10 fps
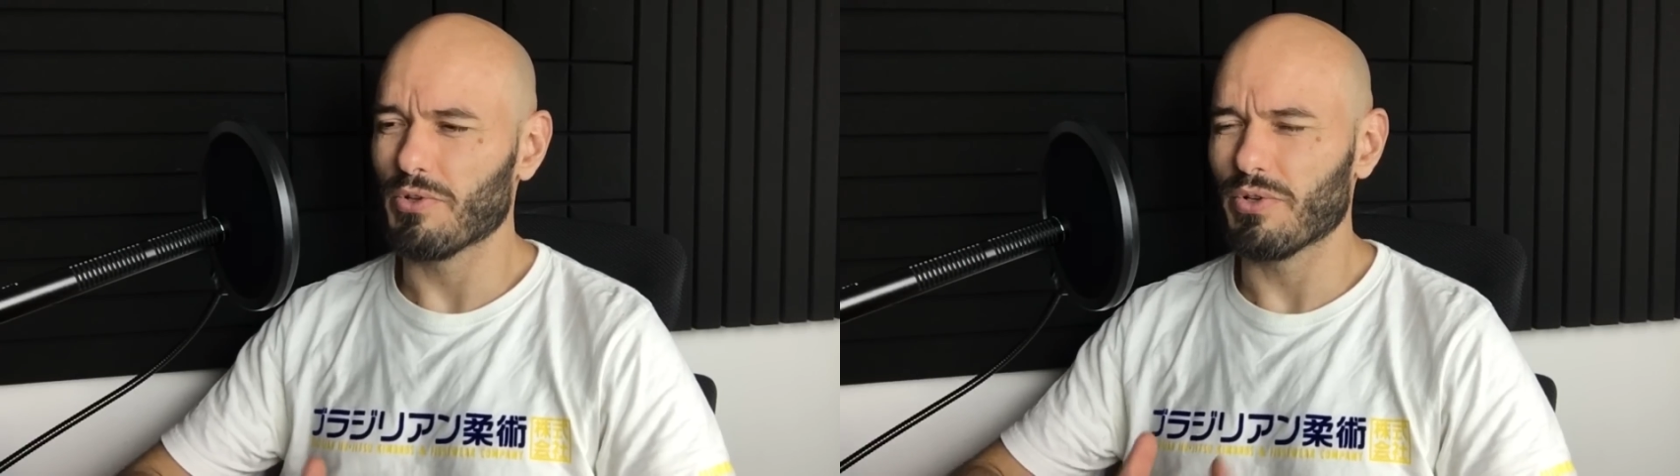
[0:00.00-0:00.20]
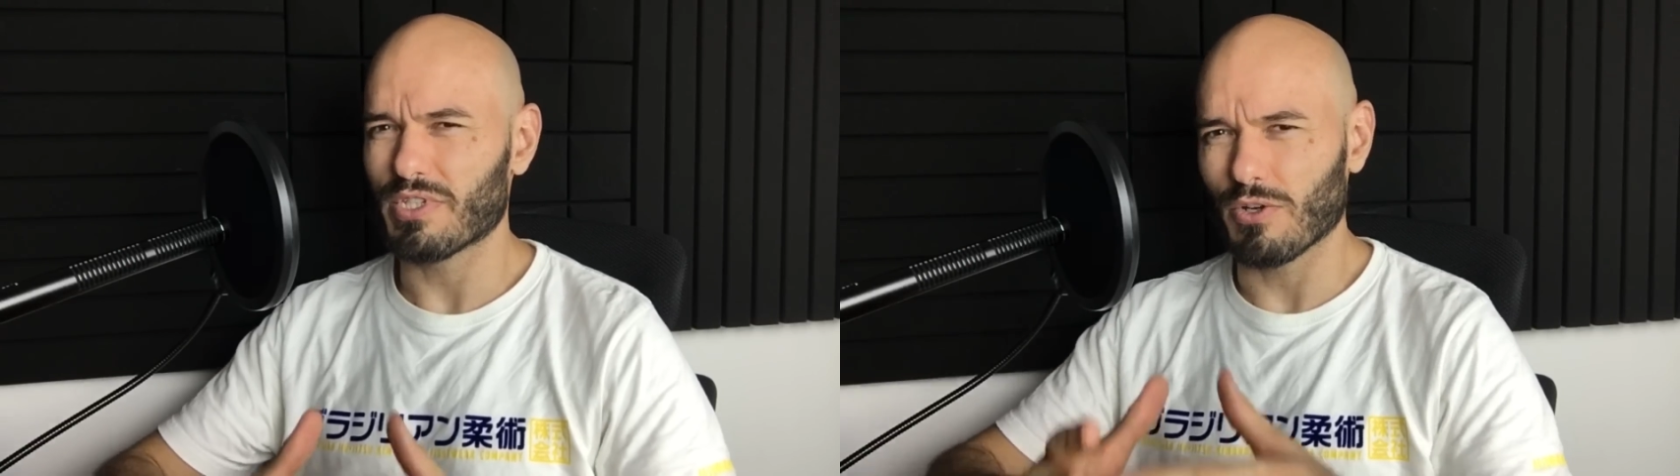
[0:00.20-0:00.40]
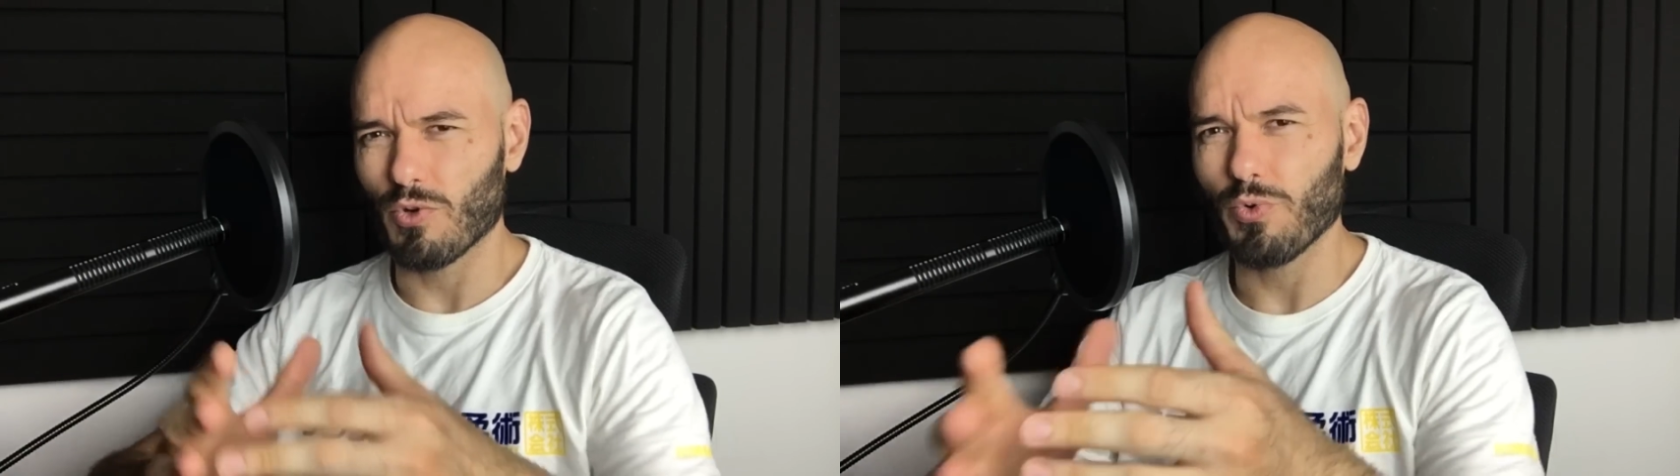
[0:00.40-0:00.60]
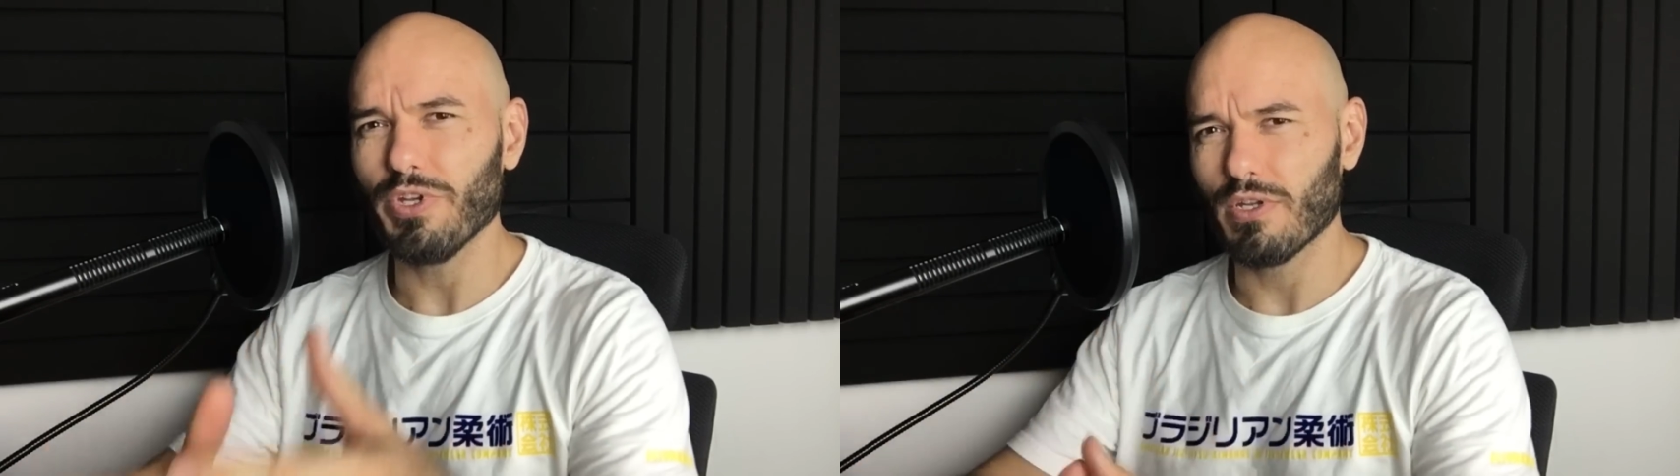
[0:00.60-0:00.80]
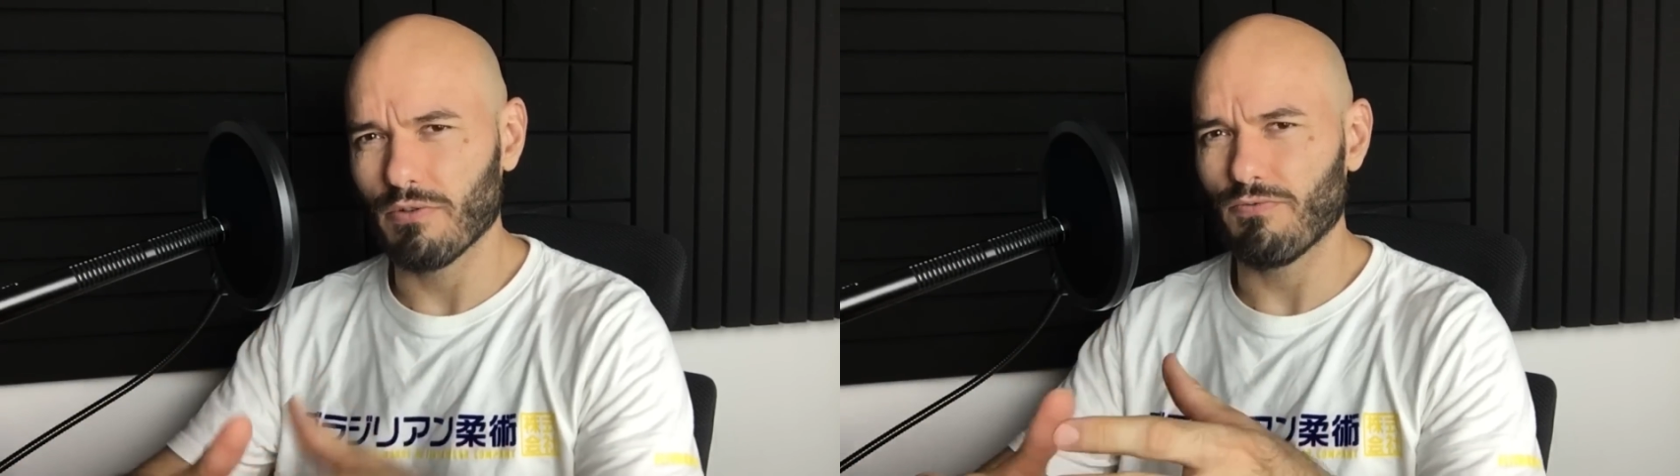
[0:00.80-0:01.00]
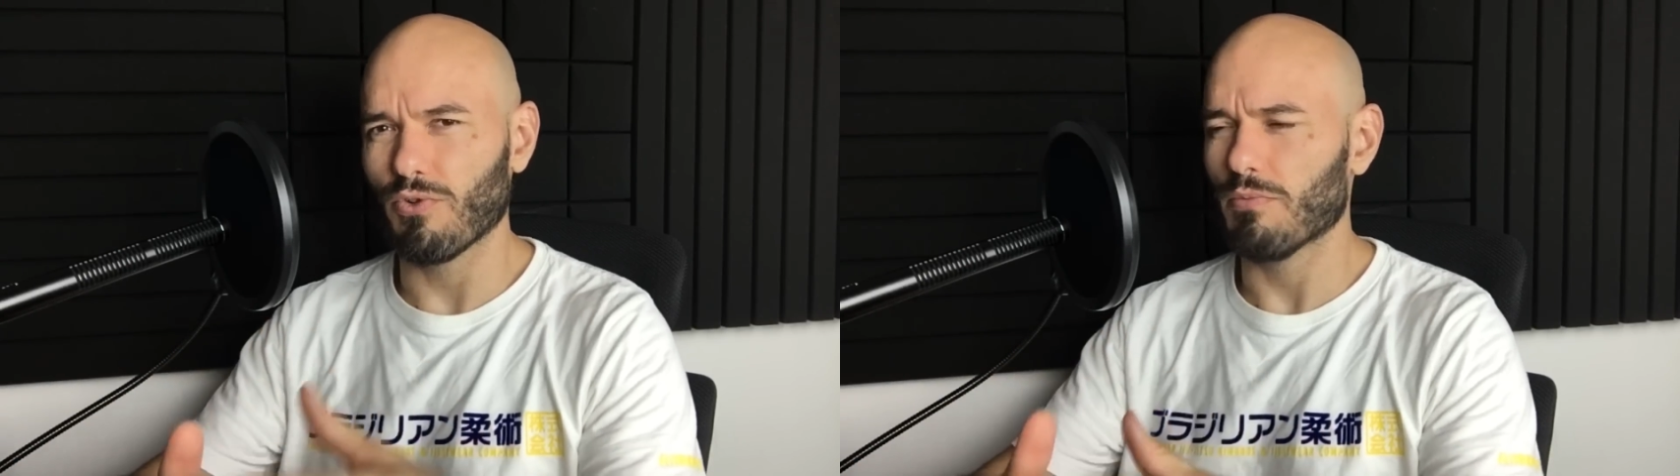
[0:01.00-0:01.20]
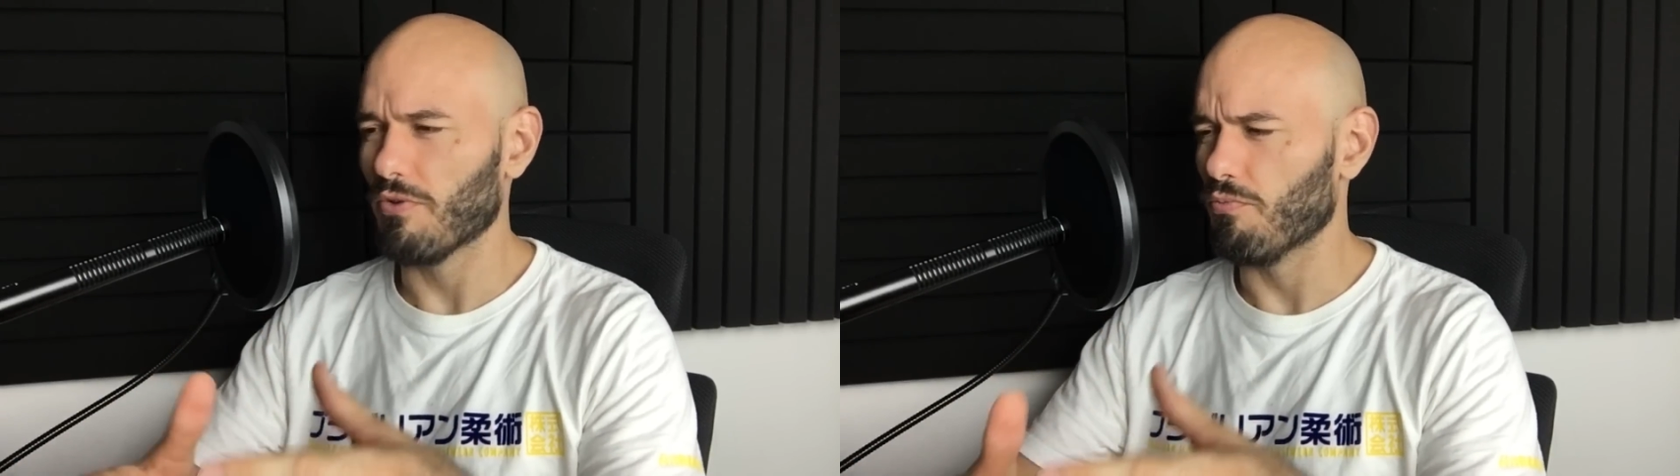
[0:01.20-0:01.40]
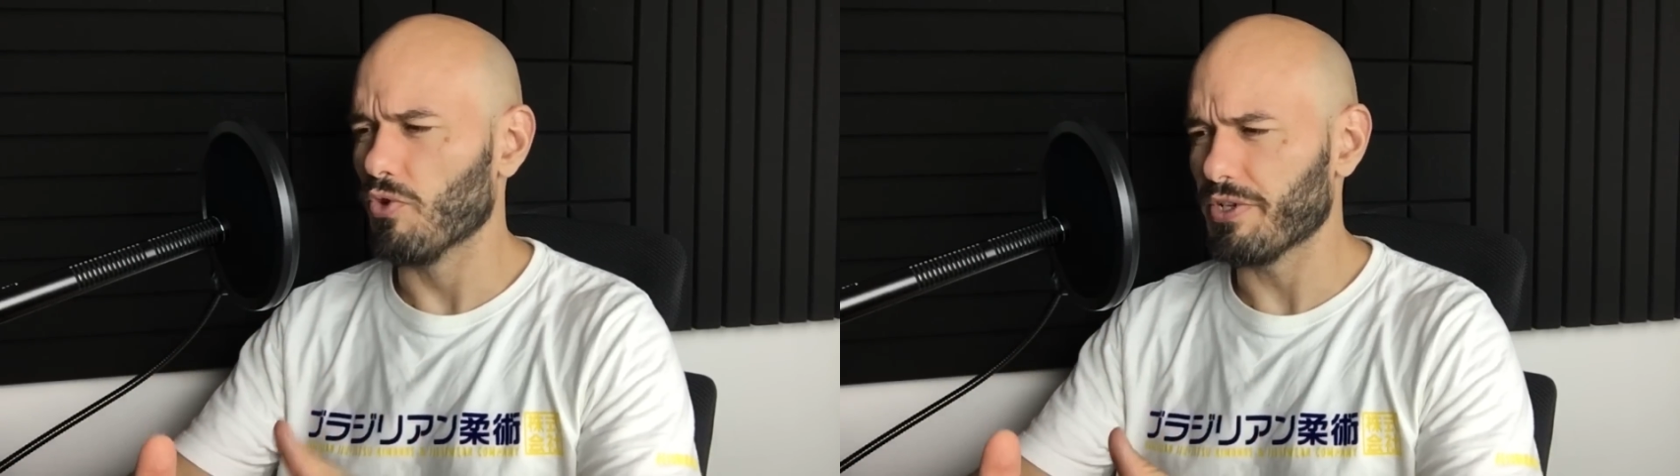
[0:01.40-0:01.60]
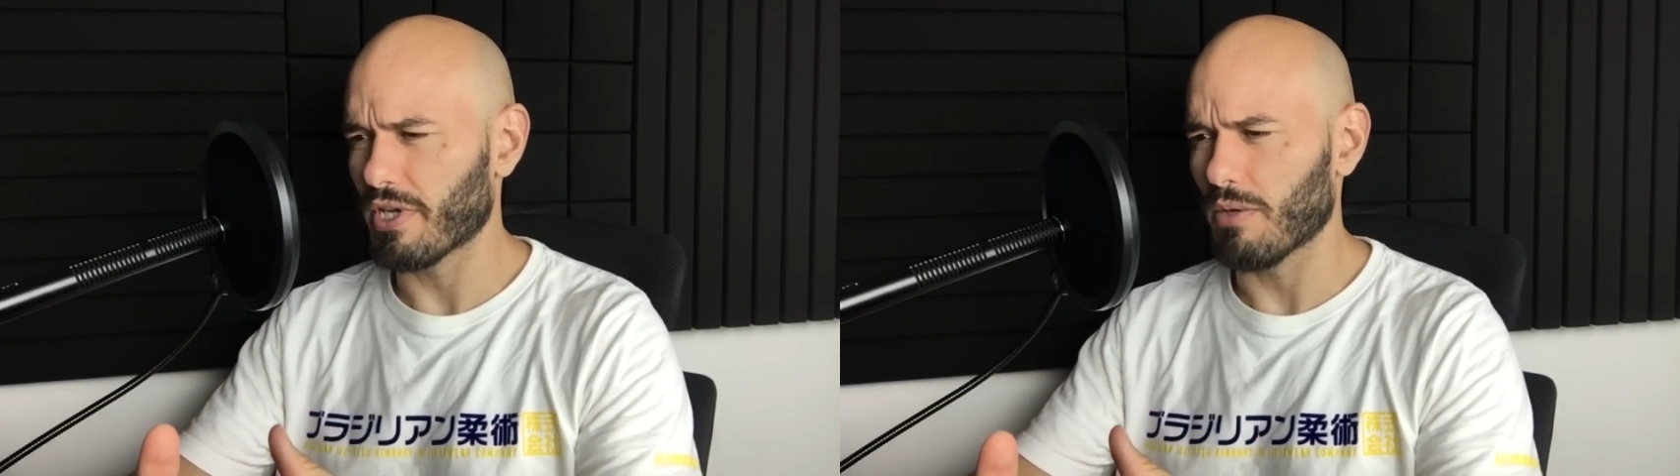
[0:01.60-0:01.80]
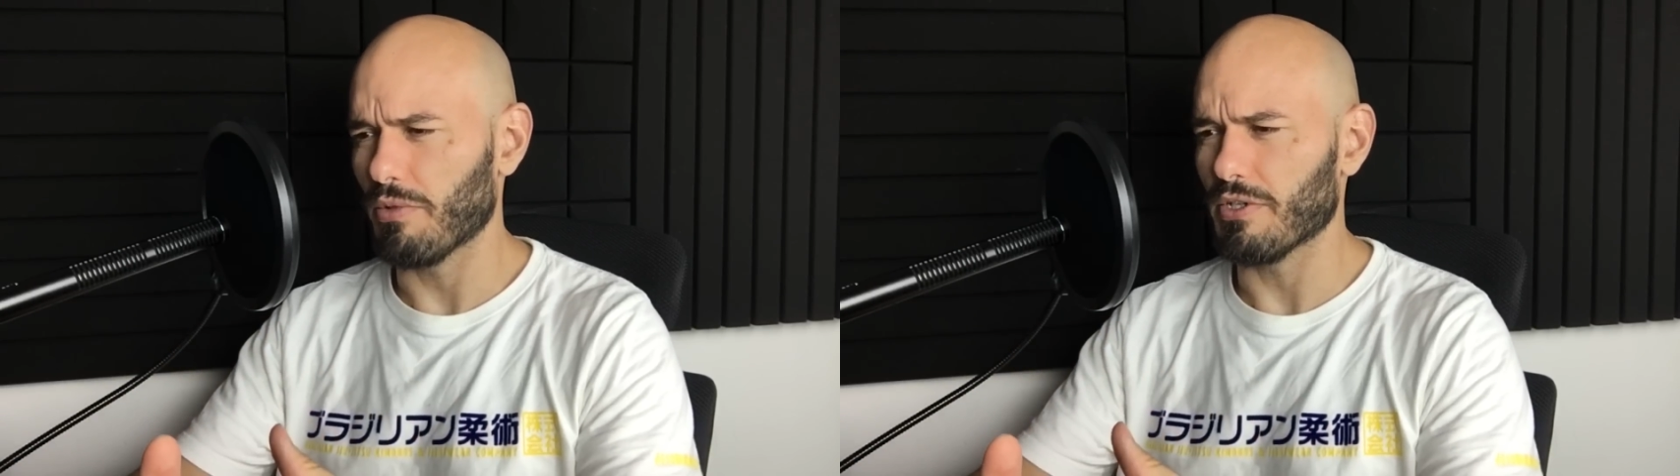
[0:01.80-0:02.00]
It's a Korean form of Muay
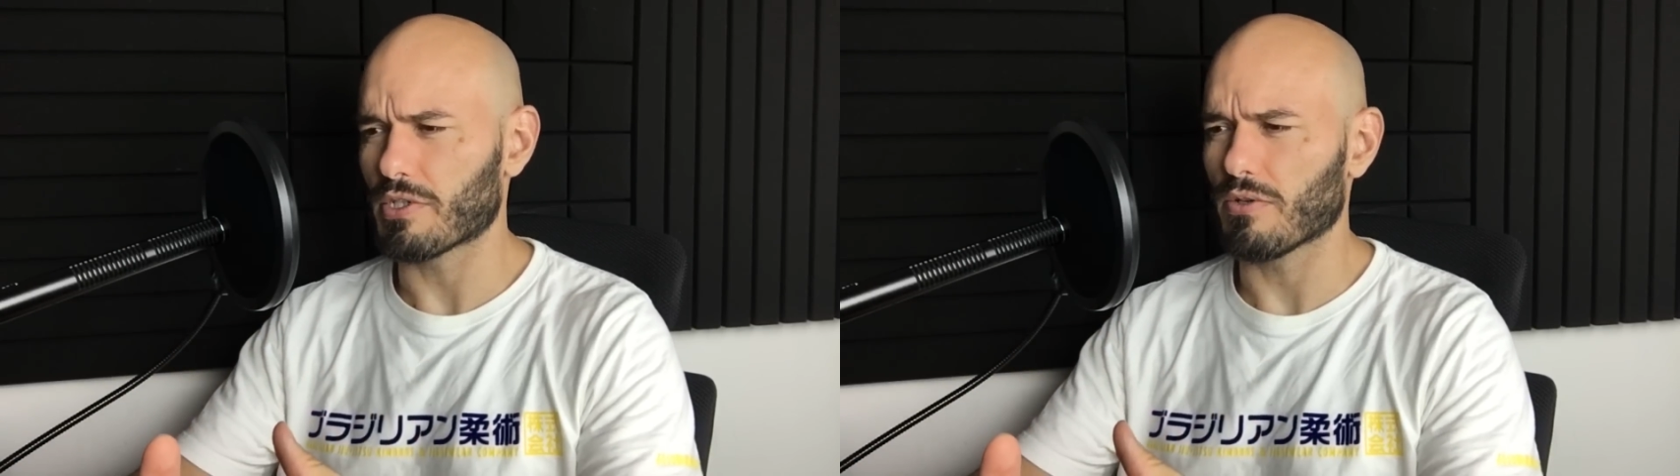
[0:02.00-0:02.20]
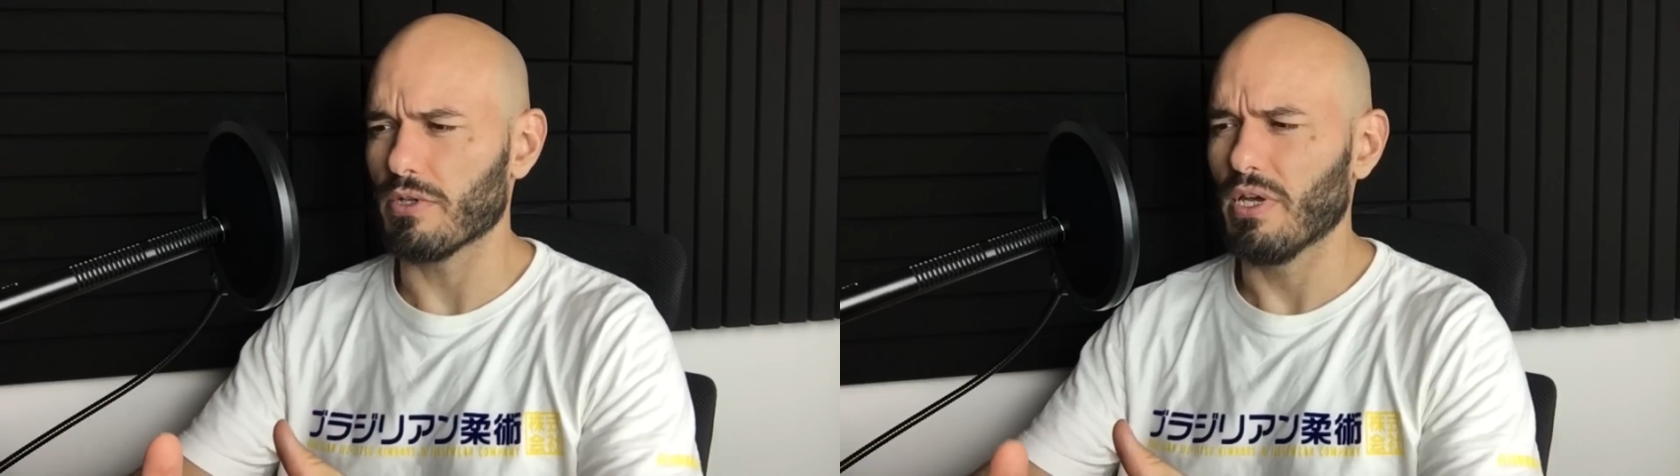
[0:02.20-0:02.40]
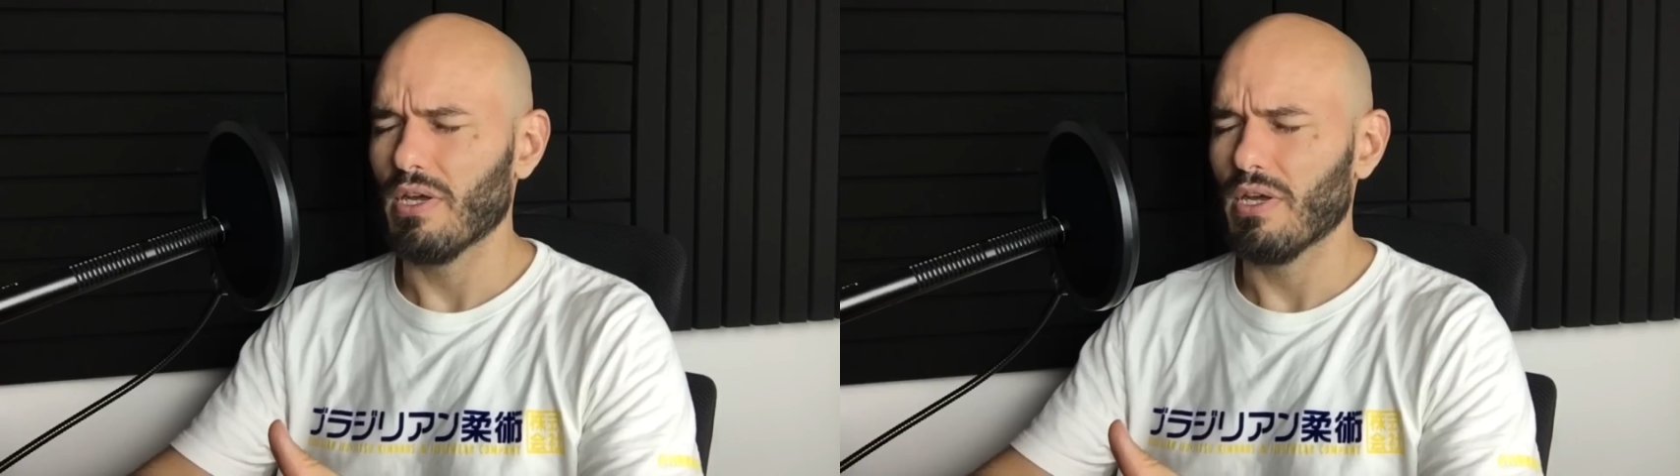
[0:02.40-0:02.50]
Thai, basically.